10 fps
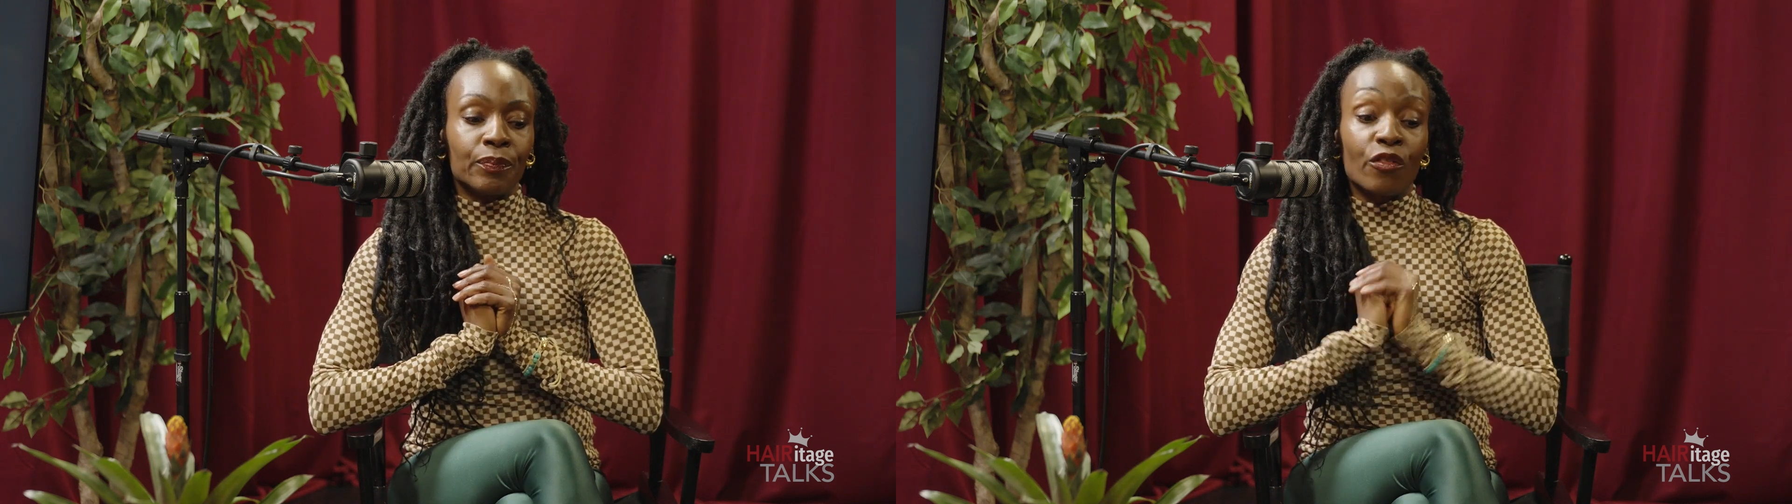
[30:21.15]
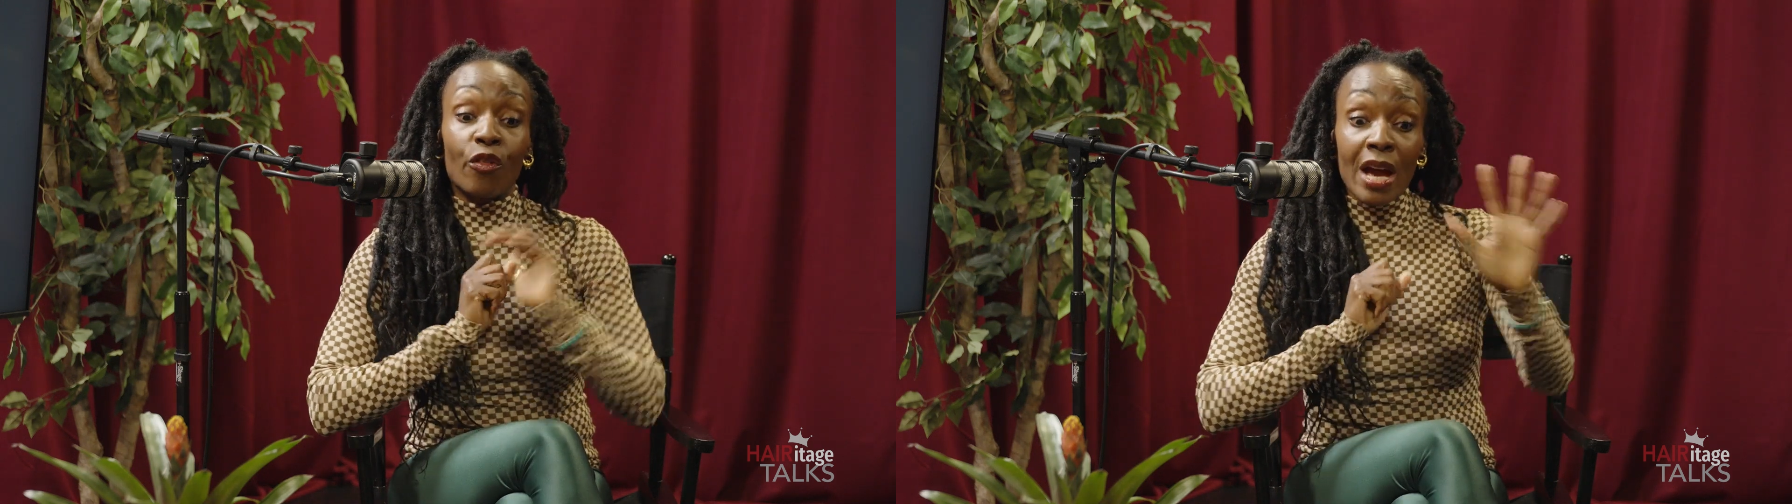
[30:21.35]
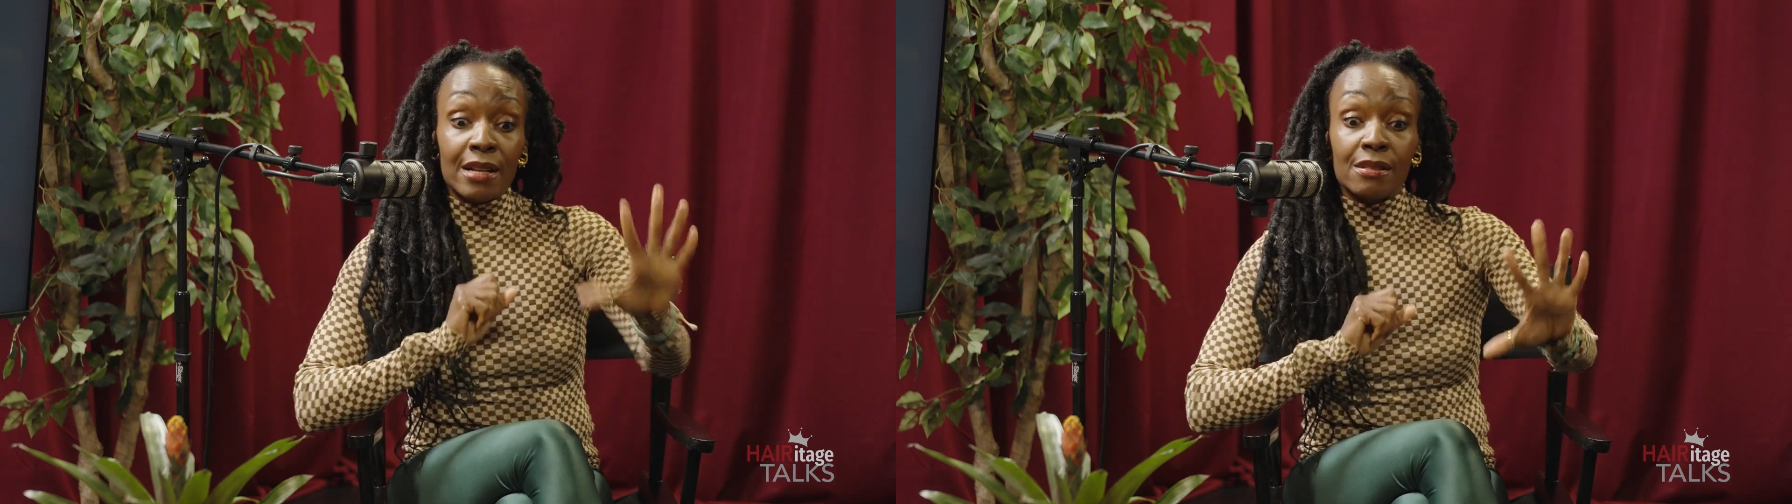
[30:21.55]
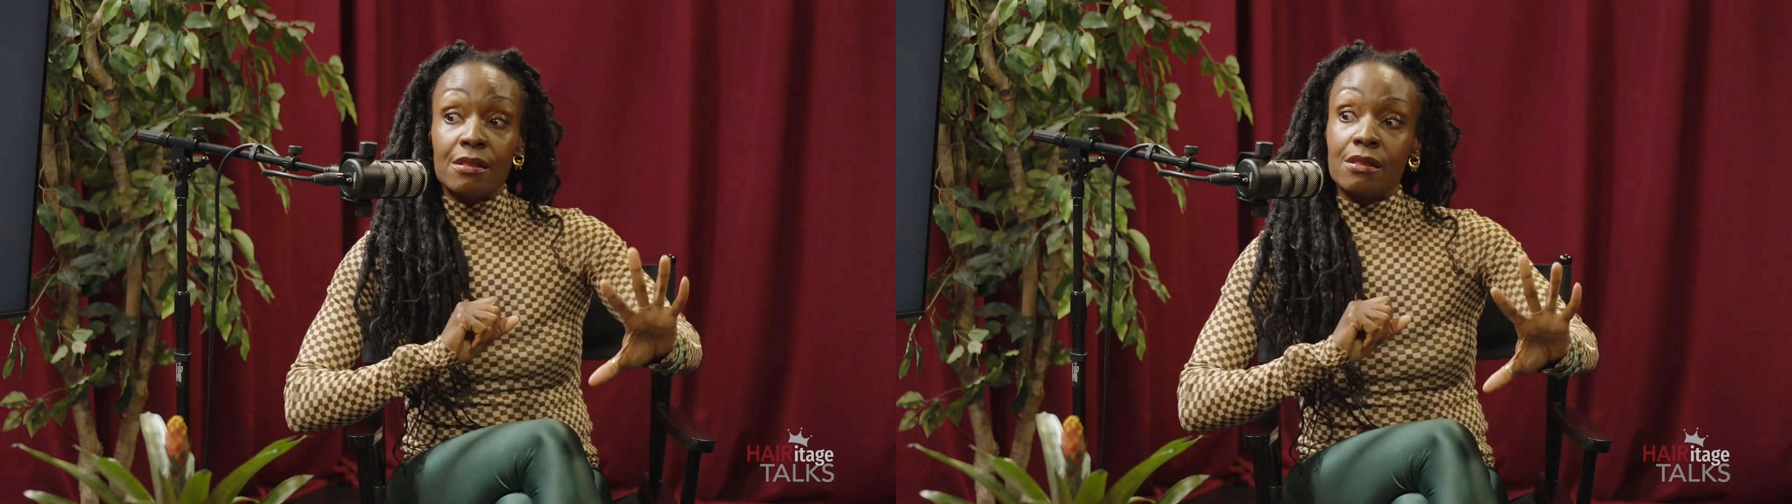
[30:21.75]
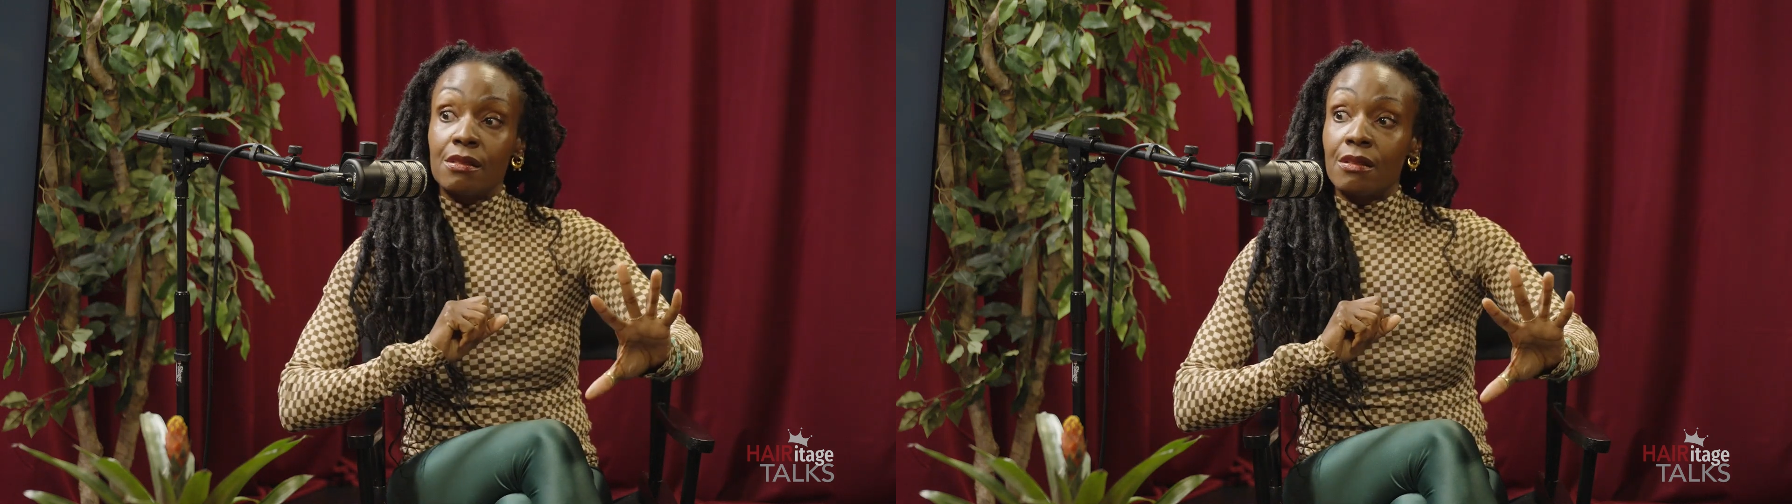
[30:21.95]

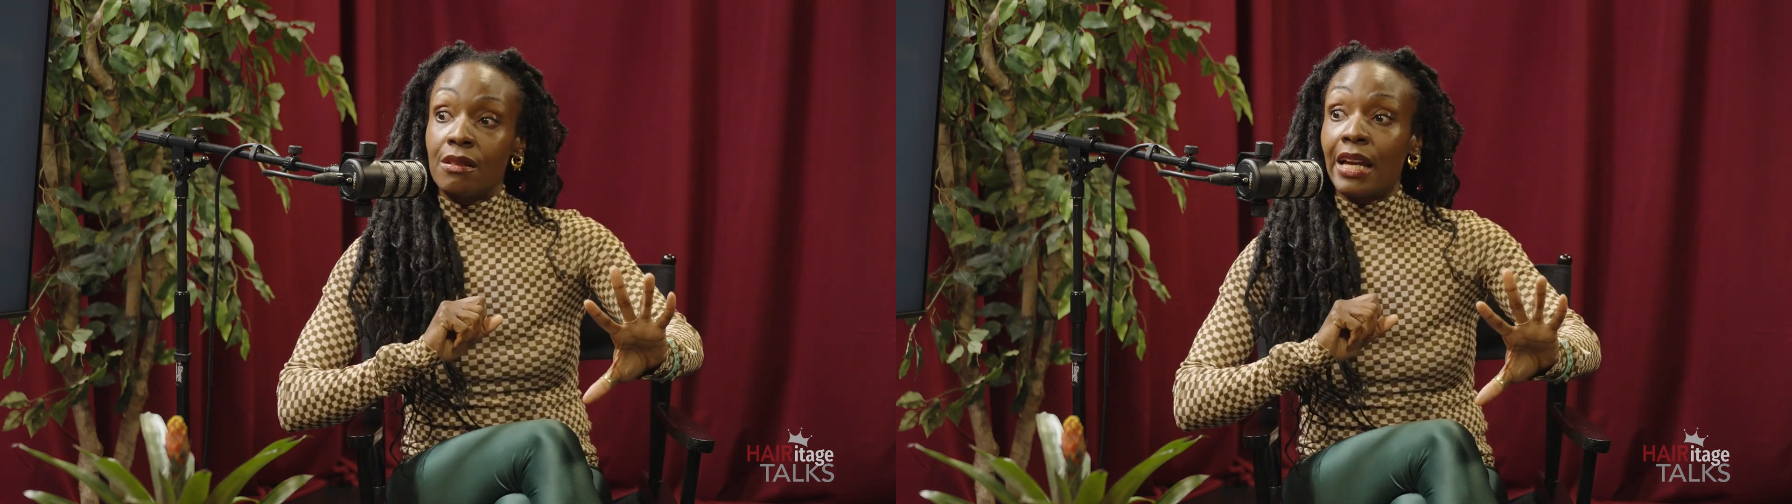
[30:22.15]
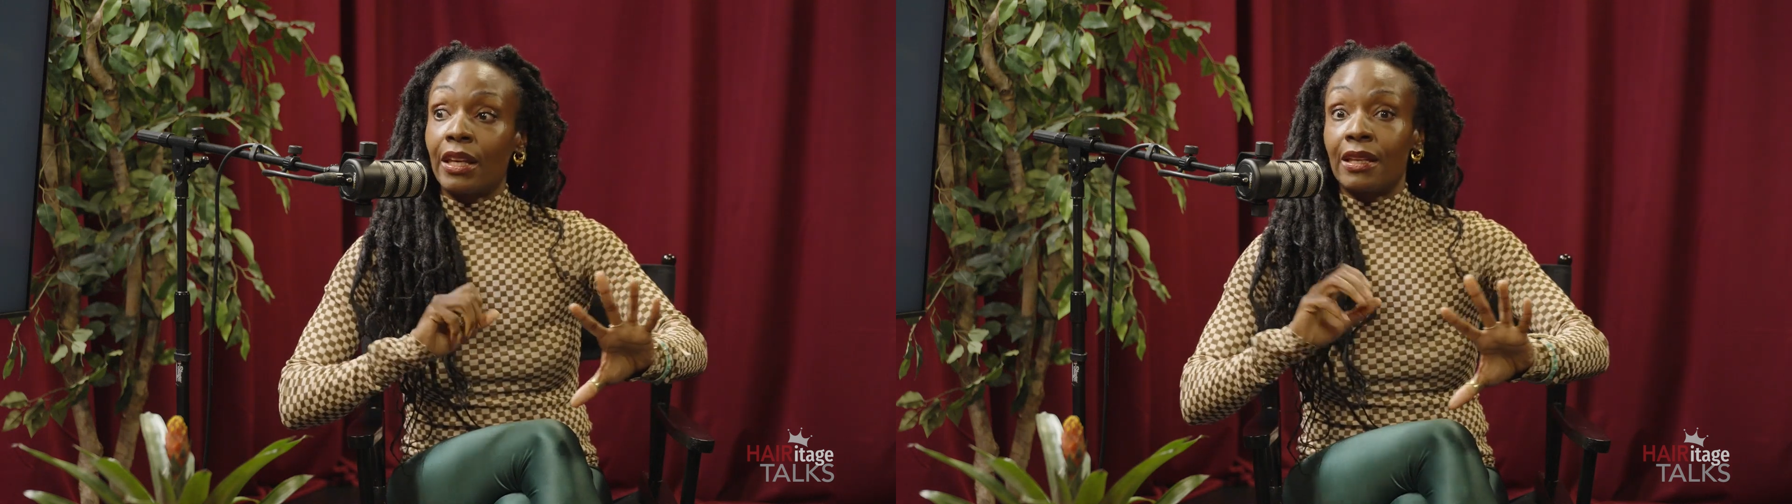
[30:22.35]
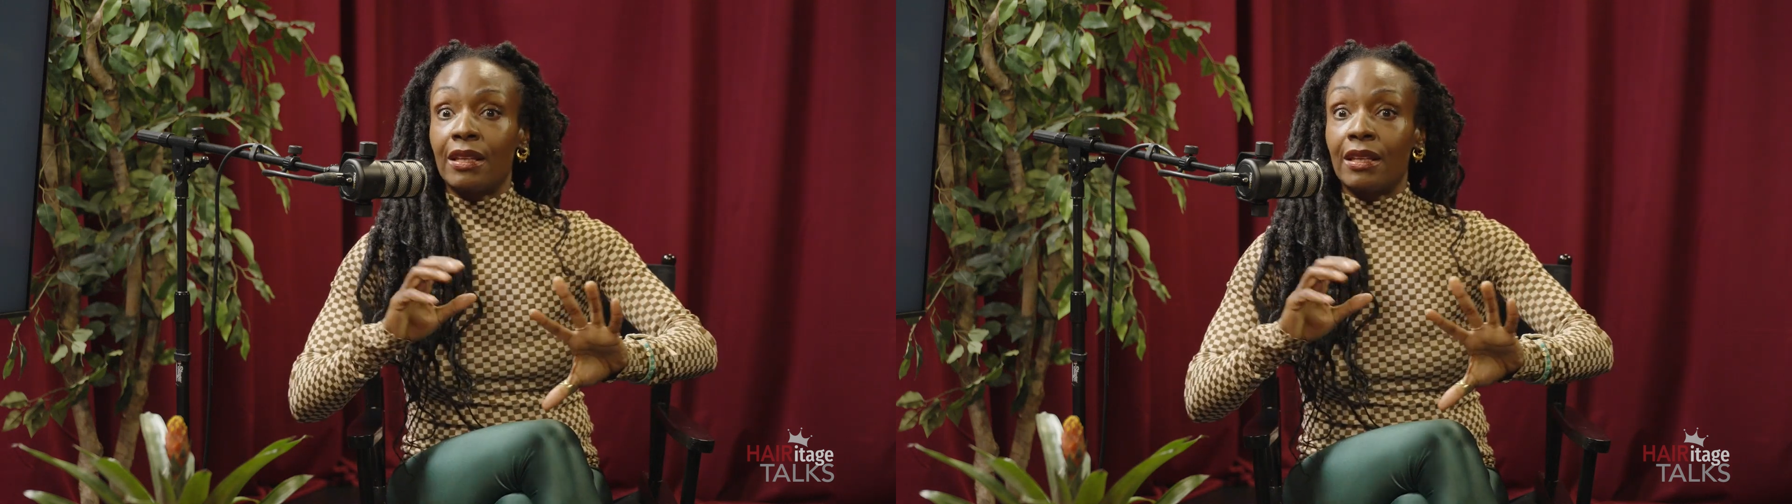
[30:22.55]
friends that